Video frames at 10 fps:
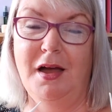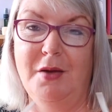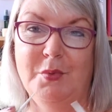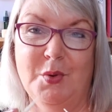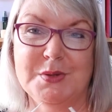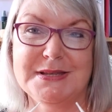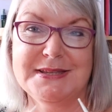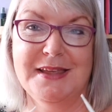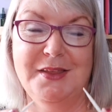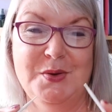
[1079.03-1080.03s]
I would also
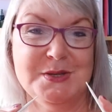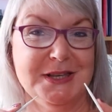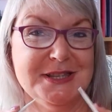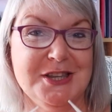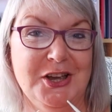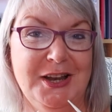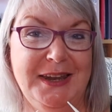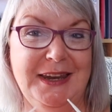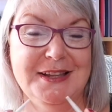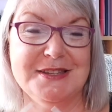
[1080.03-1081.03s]
say they're using circular
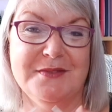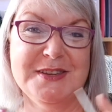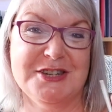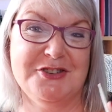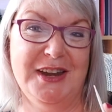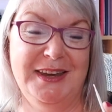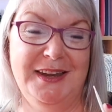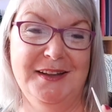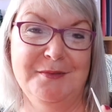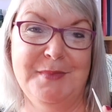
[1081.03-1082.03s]
needles over straight
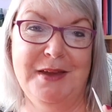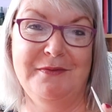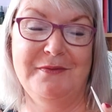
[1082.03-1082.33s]
needle may